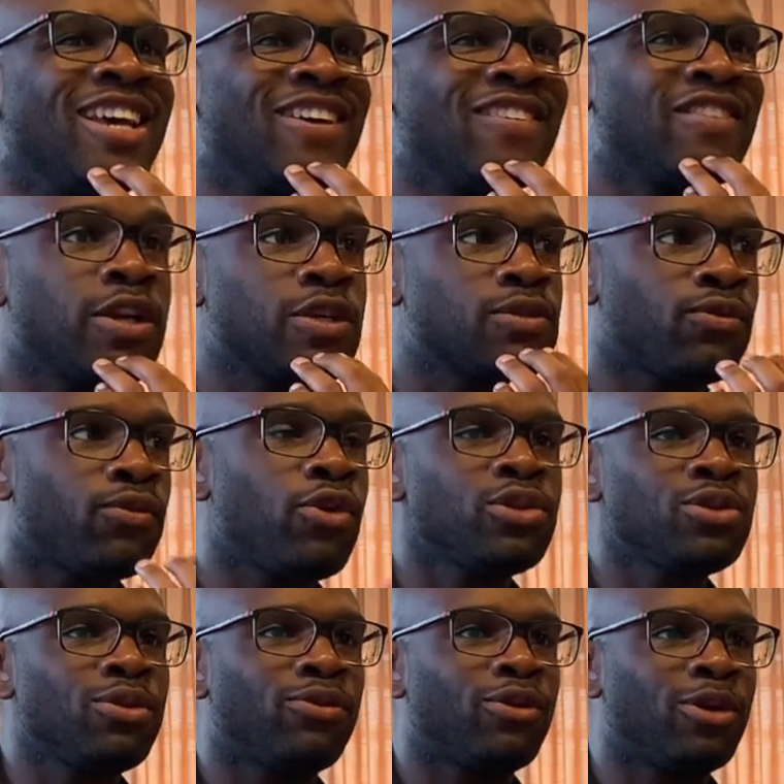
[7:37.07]
Because first
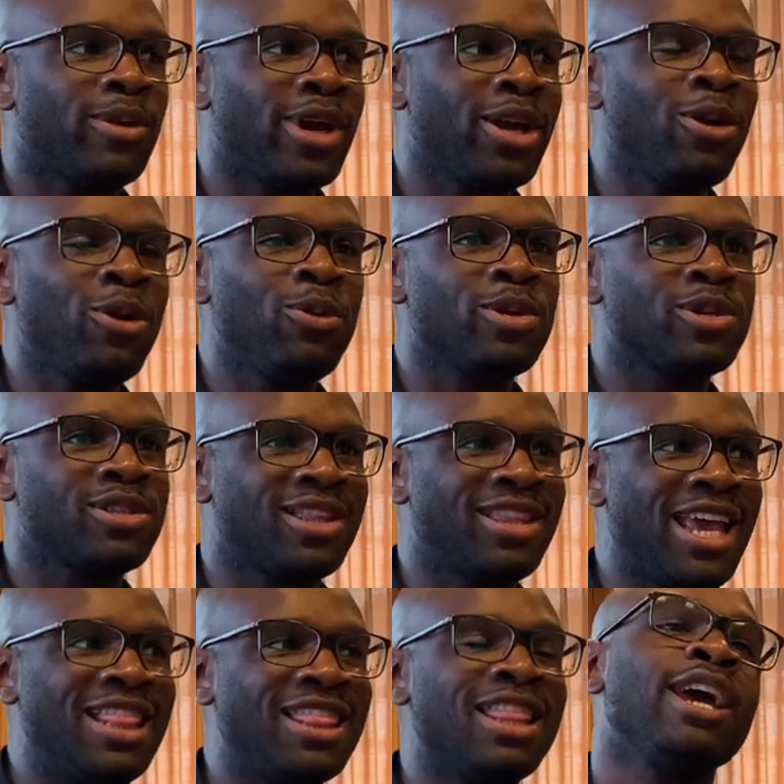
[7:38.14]
of all, my goal was that
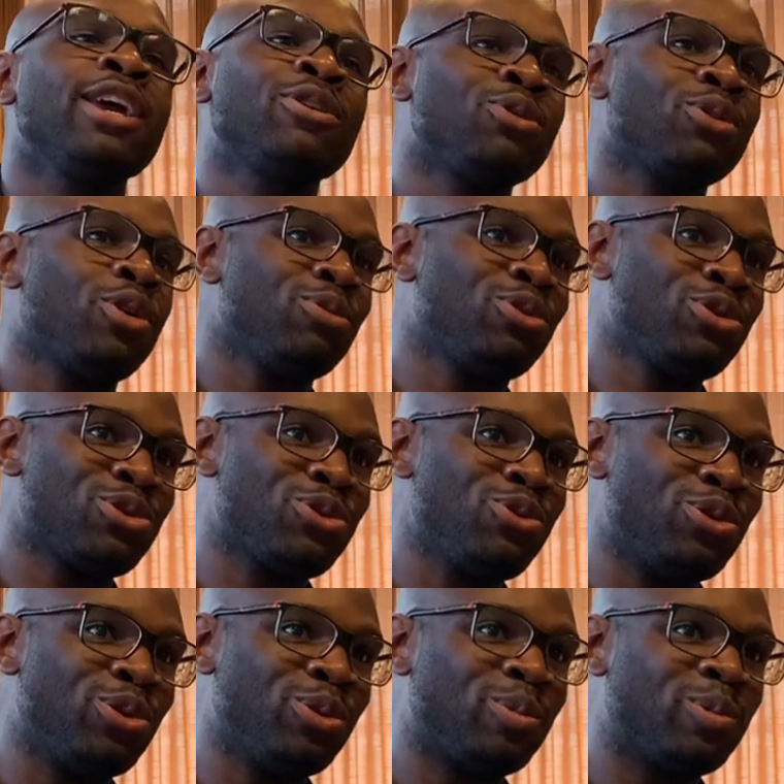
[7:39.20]
they like to come to
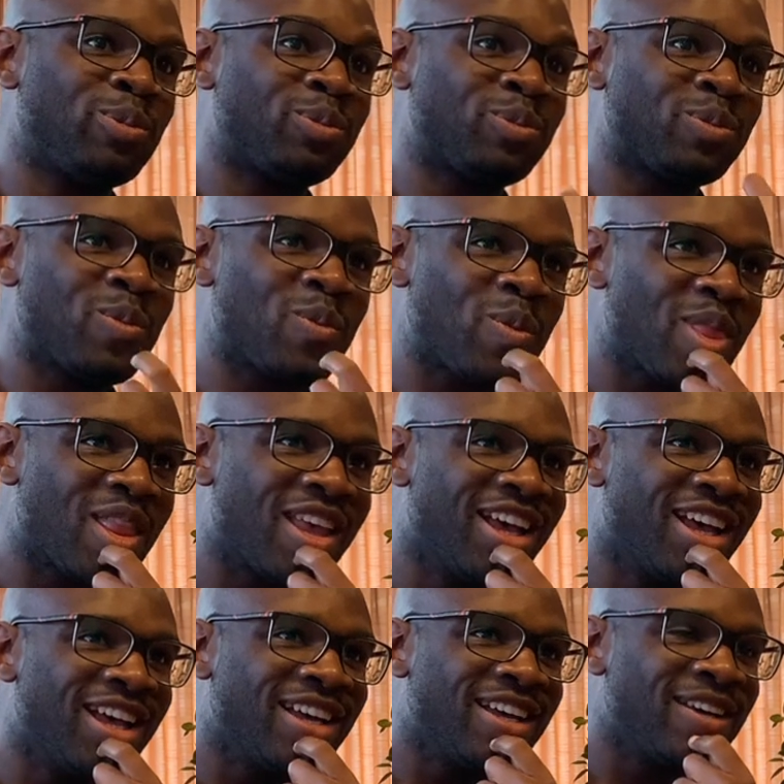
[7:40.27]
school,
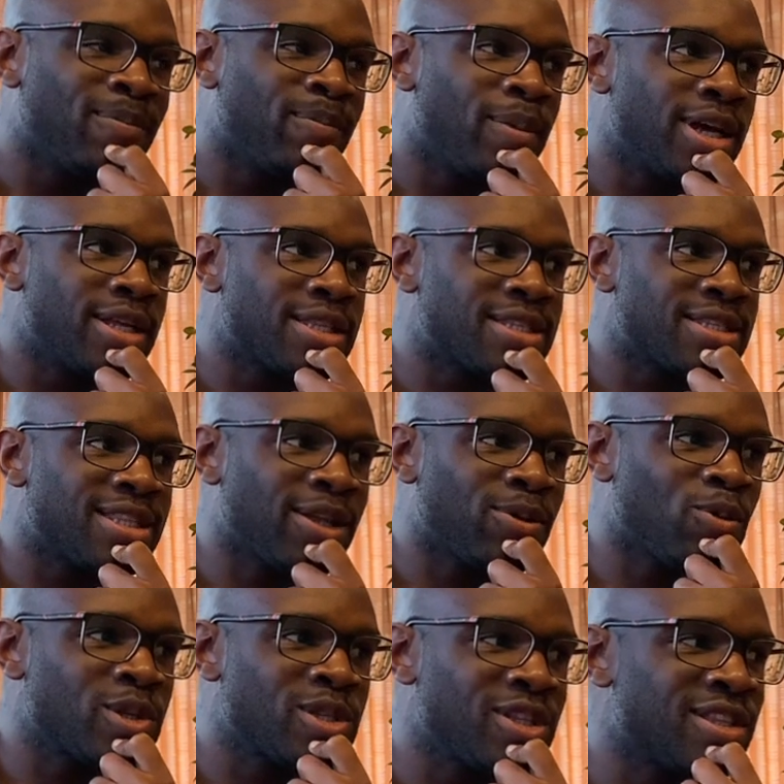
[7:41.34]
but that
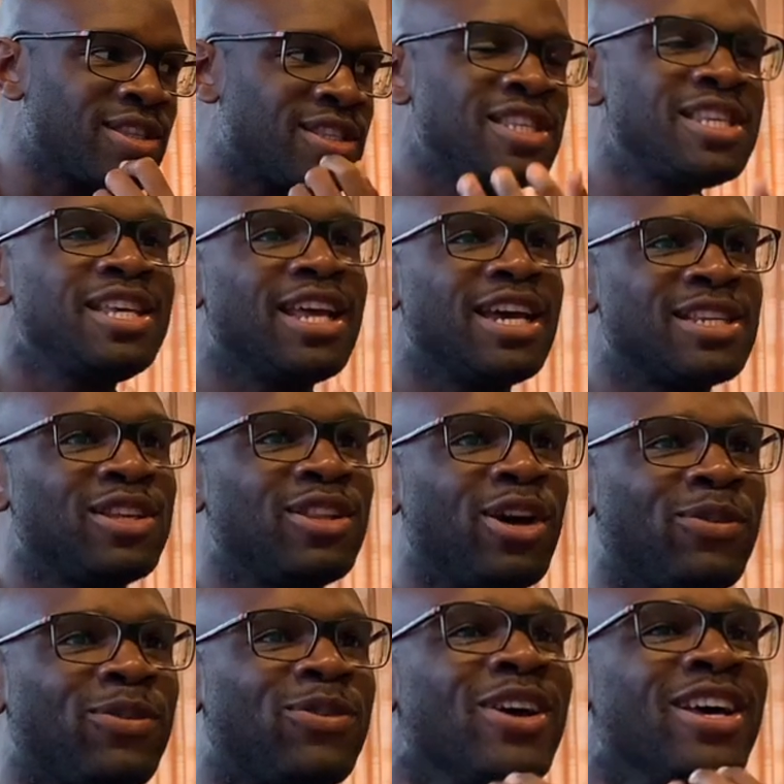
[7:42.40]
was not seen as
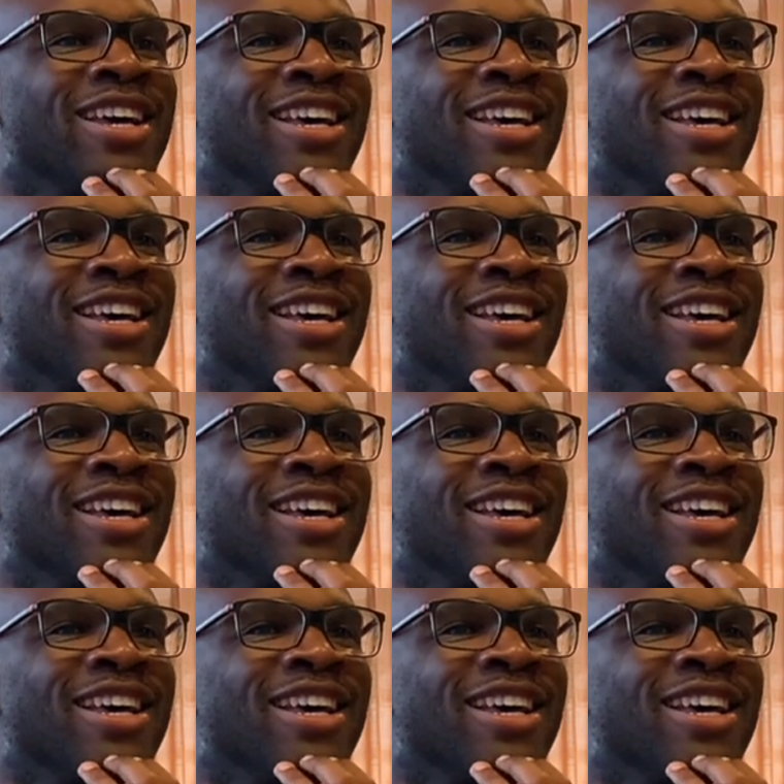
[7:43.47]
enough.